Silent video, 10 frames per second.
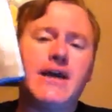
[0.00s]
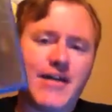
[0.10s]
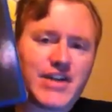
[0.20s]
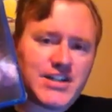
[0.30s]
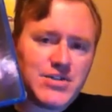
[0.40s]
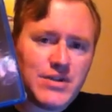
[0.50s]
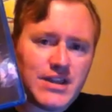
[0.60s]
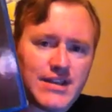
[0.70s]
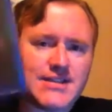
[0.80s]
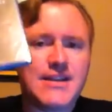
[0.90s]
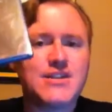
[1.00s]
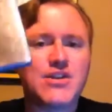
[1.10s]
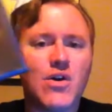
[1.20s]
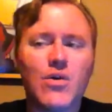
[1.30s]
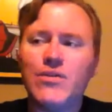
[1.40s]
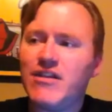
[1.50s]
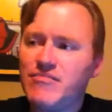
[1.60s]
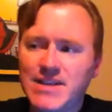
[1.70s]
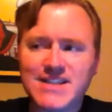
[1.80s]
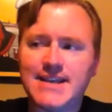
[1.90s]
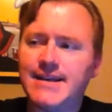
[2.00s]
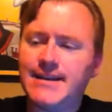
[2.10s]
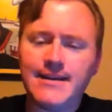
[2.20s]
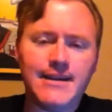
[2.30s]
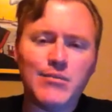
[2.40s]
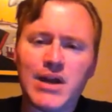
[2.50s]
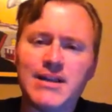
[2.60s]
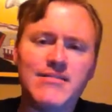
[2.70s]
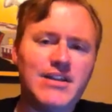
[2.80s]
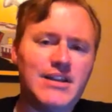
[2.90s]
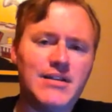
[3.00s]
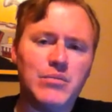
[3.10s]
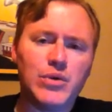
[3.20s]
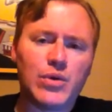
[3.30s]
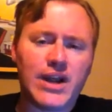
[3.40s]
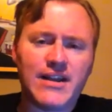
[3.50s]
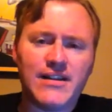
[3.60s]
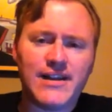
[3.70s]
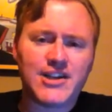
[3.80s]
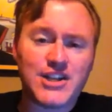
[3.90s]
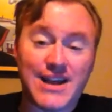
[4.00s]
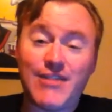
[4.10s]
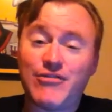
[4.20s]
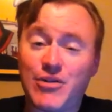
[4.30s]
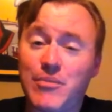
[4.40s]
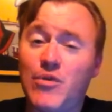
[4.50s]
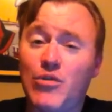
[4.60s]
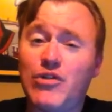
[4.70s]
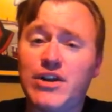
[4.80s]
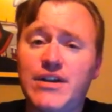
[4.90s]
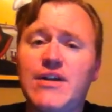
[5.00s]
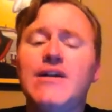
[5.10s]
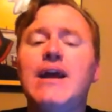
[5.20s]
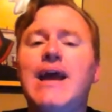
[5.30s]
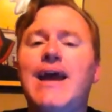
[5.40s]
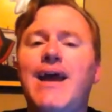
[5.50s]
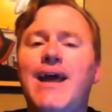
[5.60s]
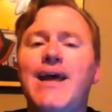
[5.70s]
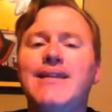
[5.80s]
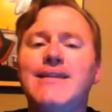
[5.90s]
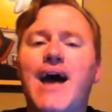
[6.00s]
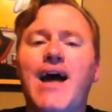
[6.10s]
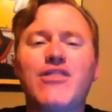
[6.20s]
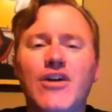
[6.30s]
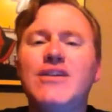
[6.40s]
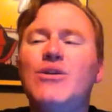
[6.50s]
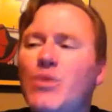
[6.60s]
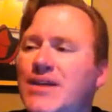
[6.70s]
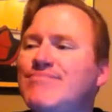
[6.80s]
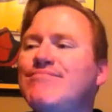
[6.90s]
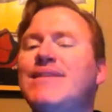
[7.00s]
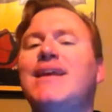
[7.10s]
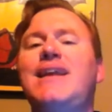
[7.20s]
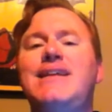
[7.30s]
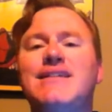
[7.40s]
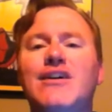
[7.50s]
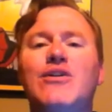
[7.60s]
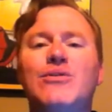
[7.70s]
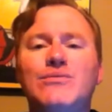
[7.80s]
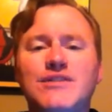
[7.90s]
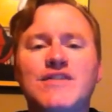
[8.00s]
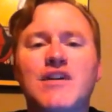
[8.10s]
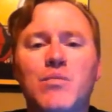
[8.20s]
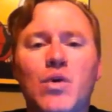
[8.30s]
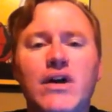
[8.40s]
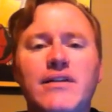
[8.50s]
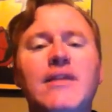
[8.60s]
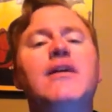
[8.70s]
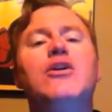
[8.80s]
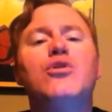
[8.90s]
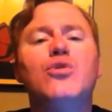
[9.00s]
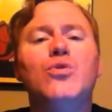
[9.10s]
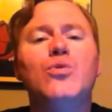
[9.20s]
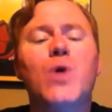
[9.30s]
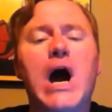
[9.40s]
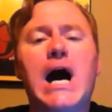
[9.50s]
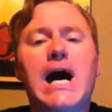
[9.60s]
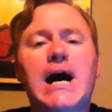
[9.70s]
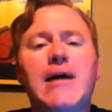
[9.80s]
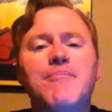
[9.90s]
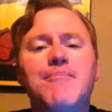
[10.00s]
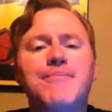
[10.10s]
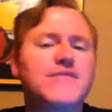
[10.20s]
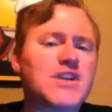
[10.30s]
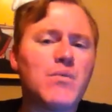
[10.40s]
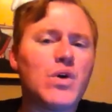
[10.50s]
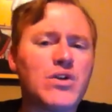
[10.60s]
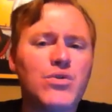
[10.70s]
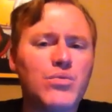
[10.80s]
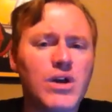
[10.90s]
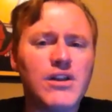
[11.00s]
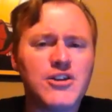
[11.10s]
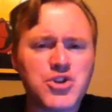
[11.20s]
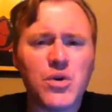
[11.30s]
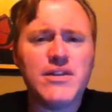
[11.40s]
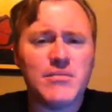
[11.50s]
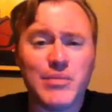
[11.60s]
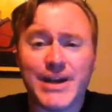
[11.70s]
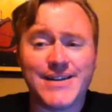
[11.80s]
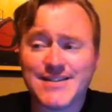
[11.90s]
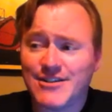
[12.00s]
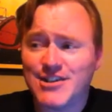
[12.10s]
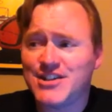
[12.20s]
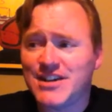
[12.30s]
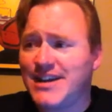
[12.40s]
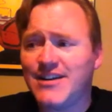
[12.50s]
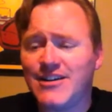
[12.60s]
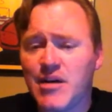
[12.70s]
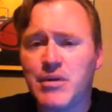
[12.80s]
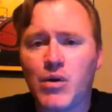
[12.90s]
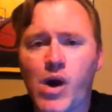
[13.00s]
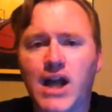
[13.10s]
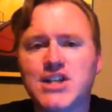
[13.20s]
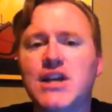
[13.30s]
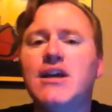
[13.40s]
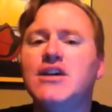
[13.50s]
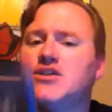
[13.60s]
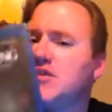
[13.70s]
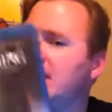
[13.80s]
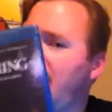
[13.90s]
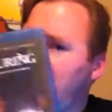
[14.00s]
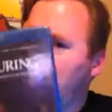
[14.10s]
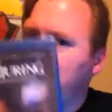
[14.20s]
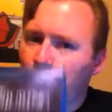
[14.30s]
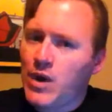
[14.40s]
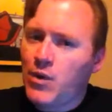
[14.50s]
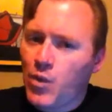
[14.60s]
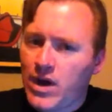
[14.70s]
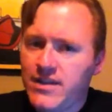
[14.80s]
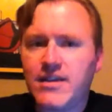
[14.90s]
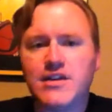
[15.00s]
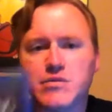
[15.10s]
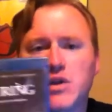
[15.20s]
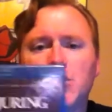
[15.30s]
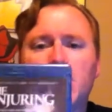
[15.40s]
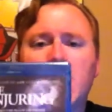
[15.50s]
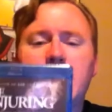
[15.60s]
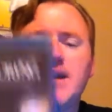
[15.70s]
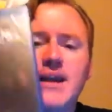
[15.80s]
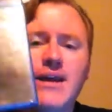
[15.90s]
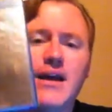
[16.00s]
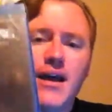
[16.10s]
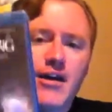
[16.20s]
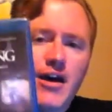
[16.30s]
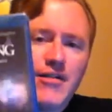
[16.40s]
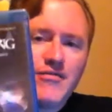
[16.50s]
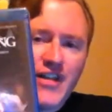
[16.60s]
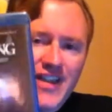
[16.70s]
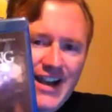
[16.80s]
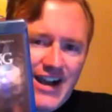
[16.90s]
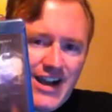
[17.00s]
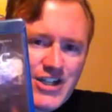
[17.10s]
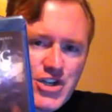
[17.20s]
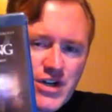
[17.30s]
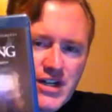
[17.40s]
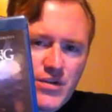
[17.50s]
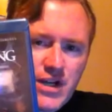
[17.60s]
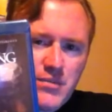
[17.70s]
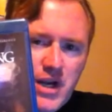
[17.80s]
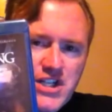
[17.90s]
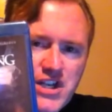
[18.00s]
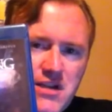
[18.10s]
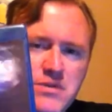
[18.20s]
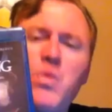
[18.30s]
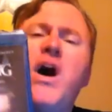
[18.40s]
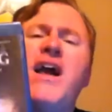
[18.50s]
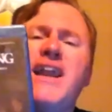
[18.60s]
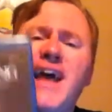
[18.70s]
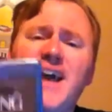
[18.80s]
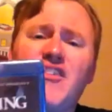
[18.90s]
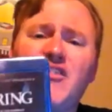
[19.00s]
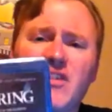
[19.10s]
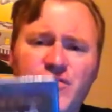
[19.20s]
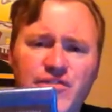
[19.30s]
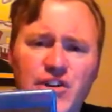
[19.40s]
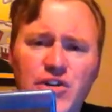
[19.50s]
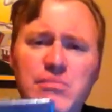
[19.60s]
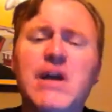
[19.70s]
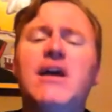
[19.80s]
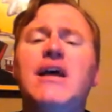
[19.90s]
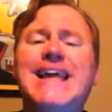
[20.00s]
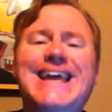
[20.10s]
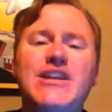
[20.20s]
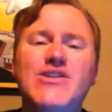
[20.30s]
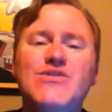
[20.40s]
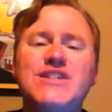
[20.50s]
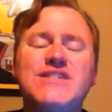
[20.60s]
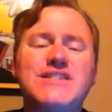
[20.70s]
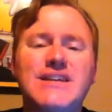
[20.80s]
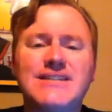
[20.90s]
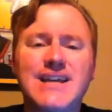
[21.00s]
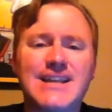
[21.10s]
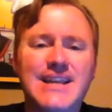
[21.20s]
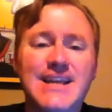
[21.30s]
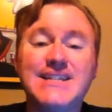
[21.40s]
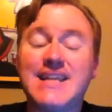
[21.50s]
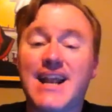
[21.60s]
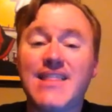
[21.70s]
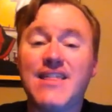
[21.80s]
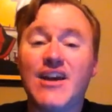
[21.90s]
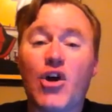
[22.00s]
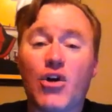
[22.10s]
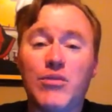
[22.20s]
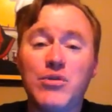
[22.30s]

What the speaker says: I've got 2 of these. So they've been sitting in my DVD and Blu-ray collection now for over a year, and I thought, you know what? They need to go to someone who will enjoy them because they're just sitting here not being watched. So tonight I'm giving away one of these, Blu-ray of The Conjuring, directed by James Wan. Excellent film. It uses techniques that I think horror